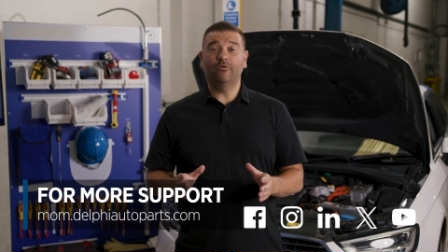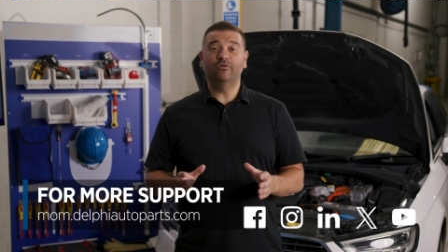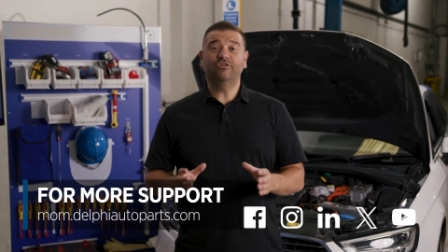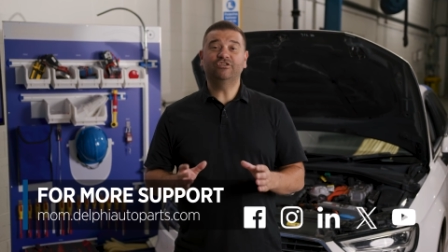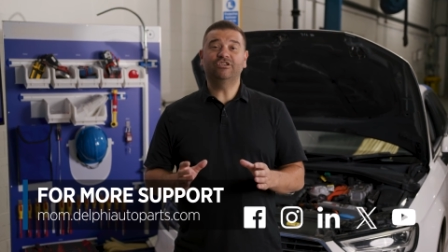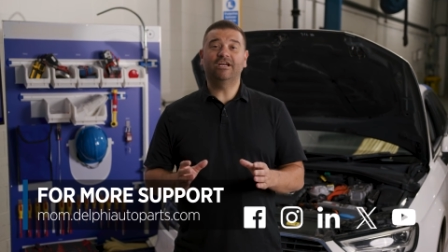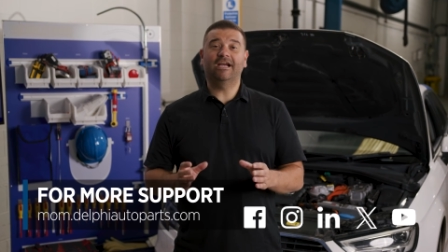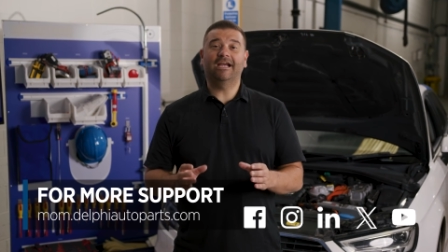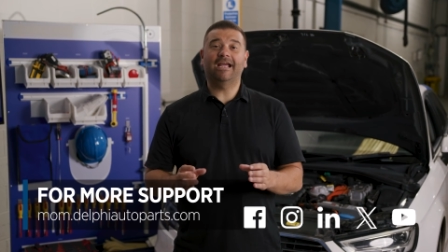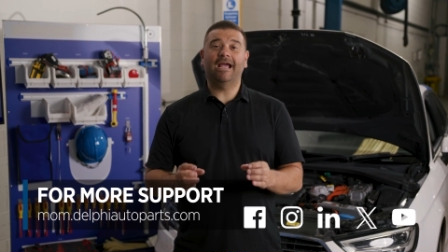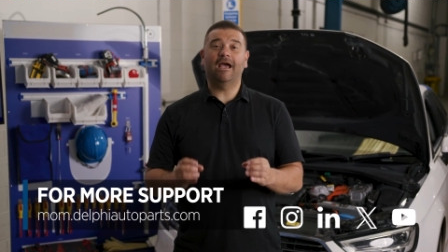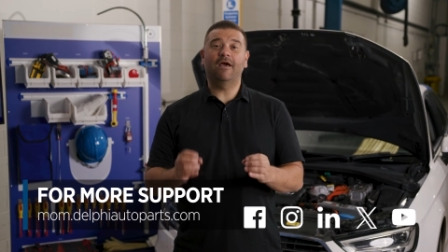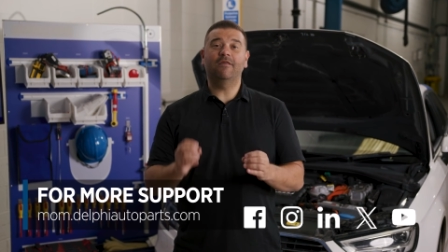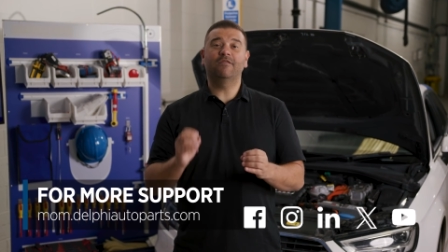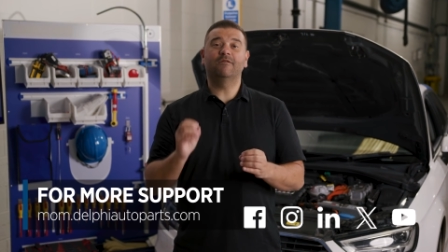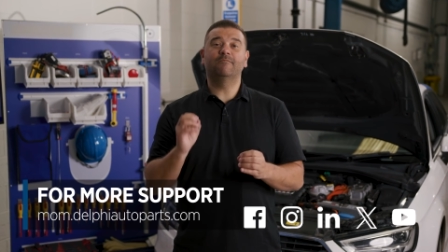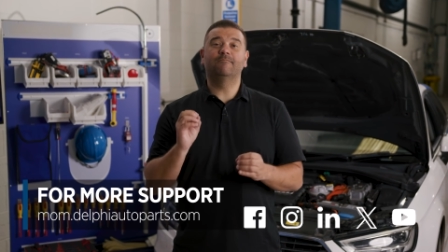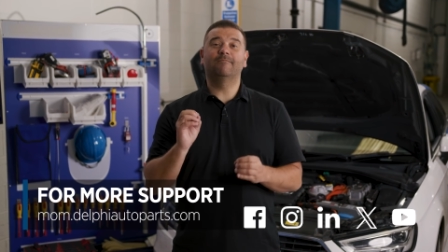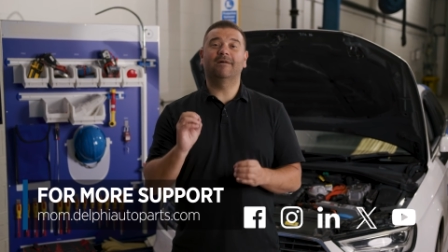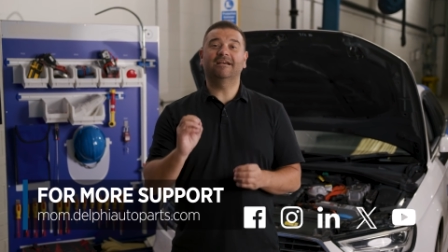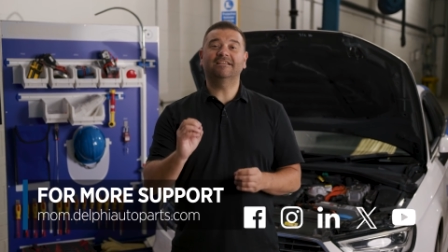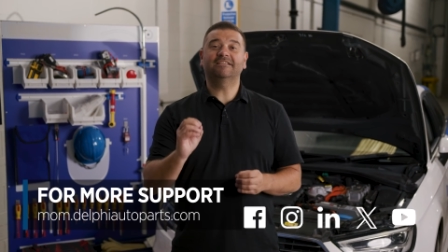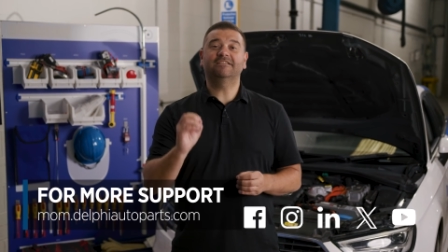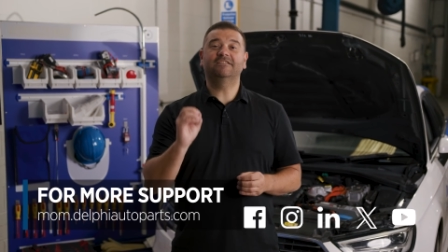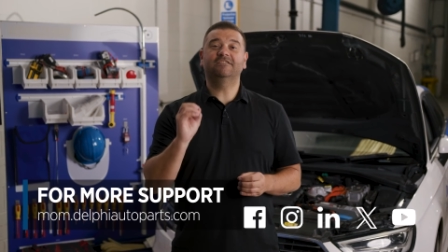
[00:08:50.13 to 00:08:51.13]
or check out the
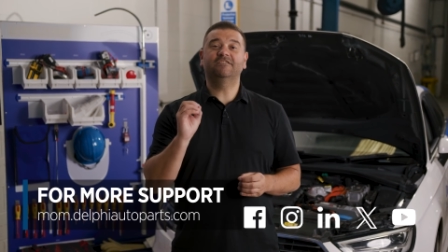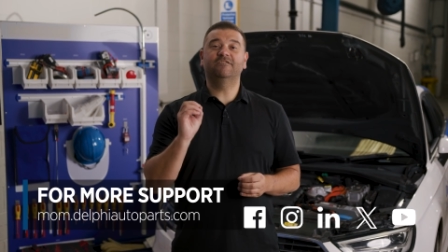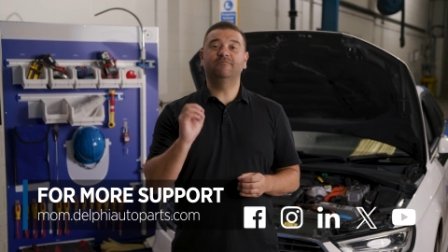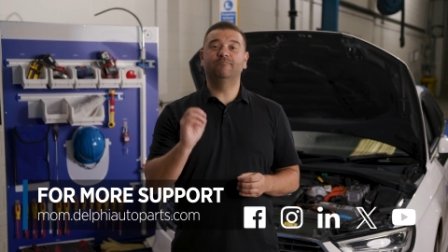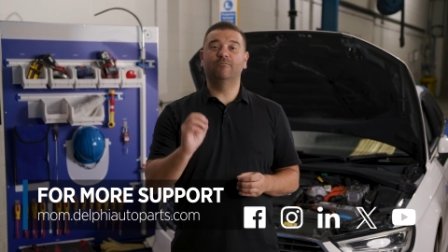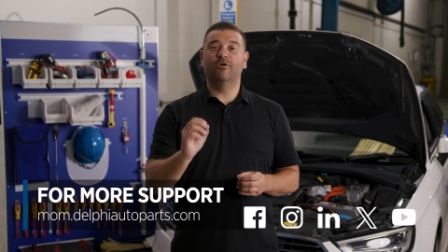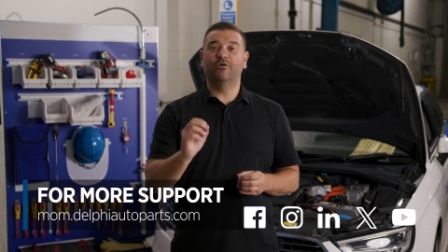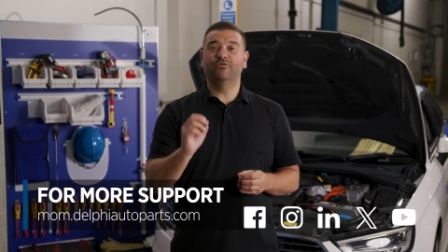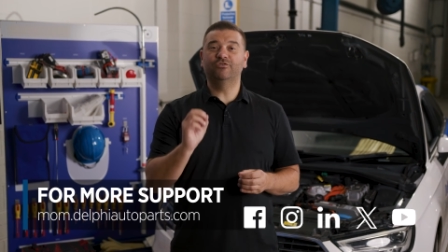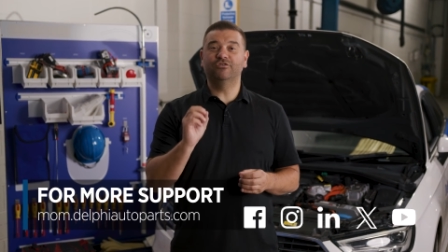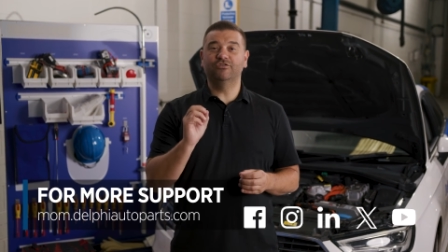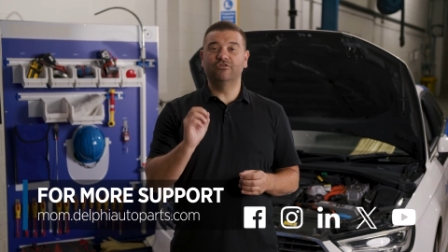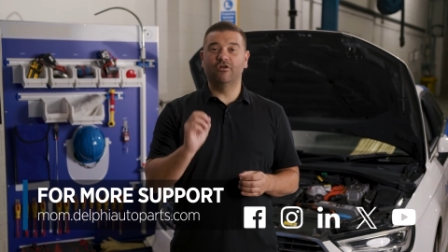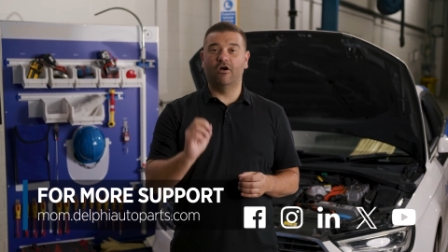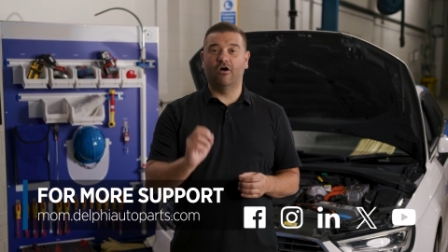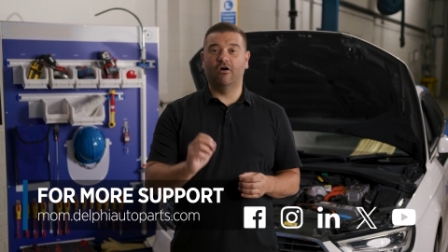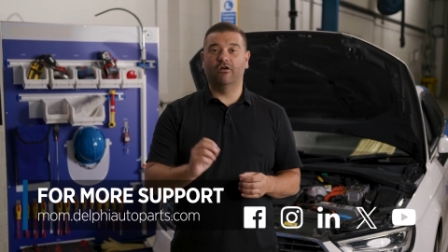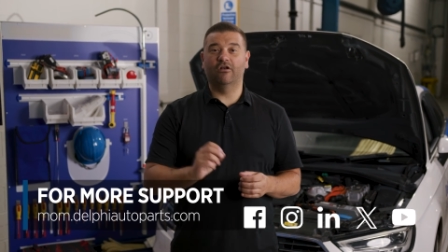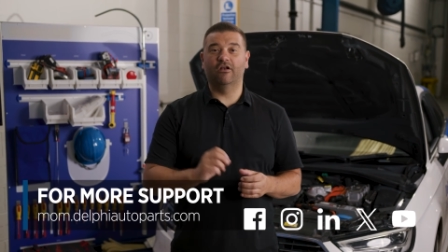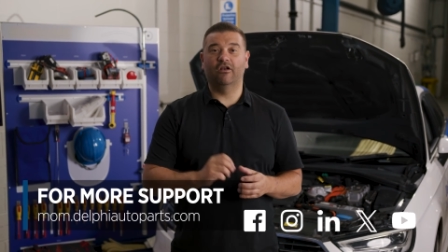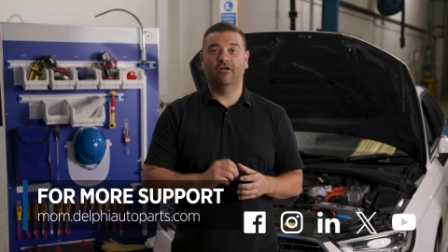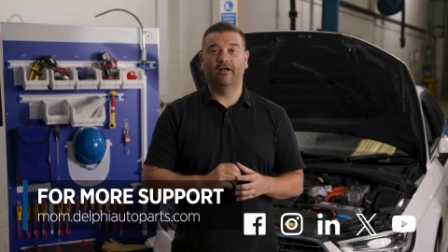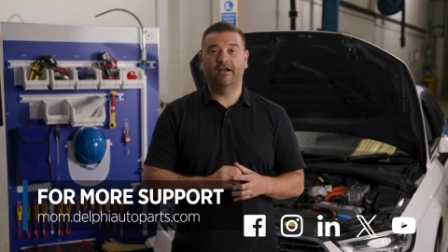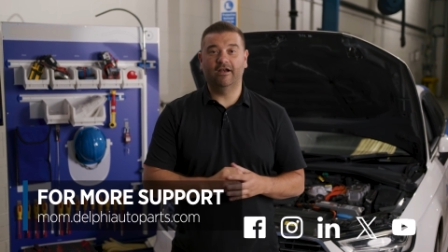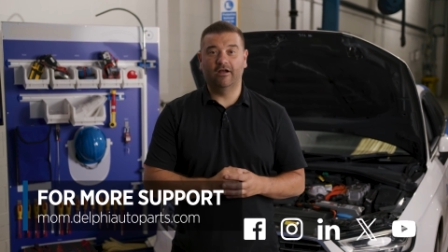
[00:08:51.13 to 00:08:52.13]
Masters of Motion
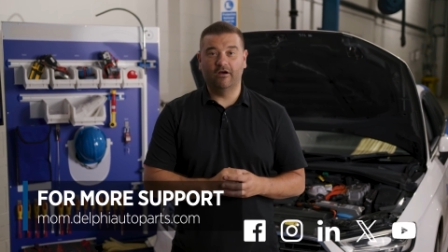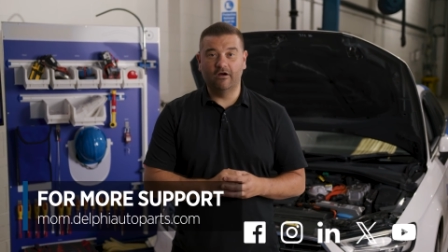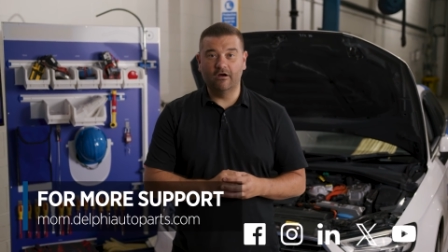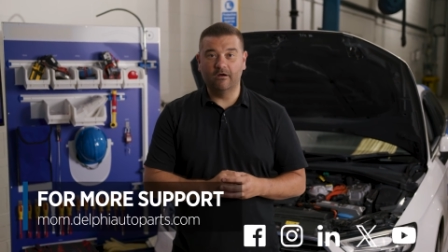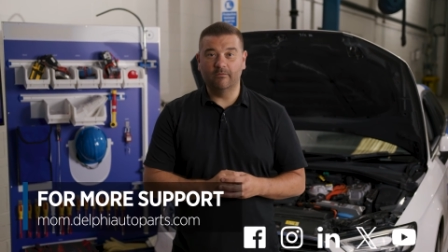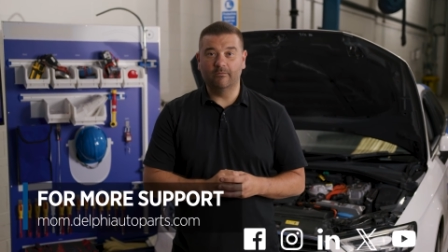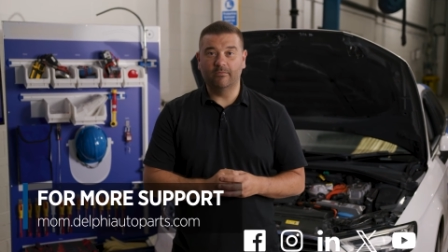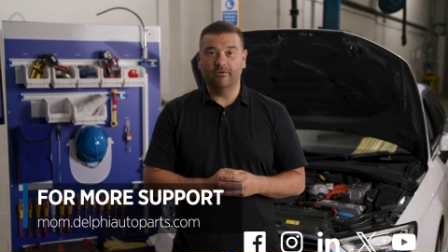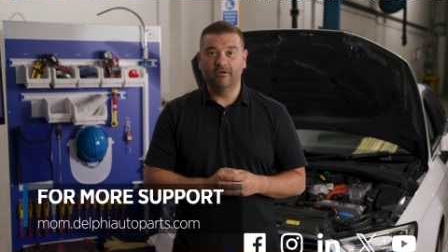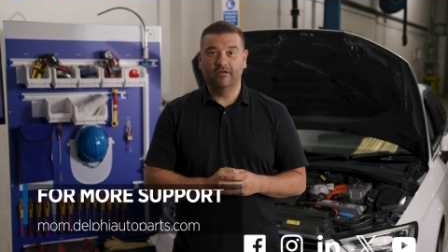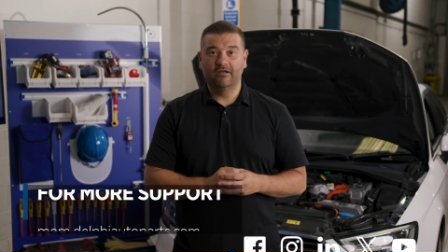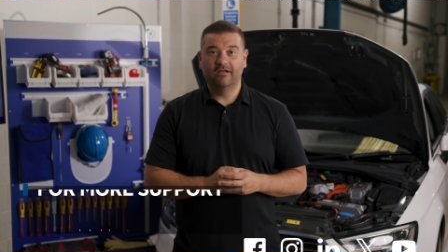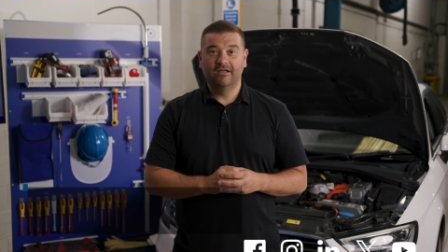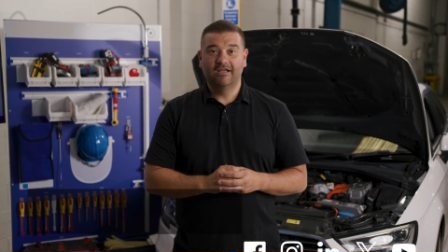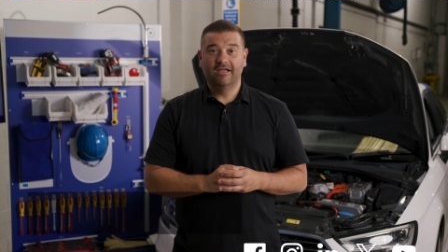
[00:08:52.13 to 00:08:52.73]
online hub.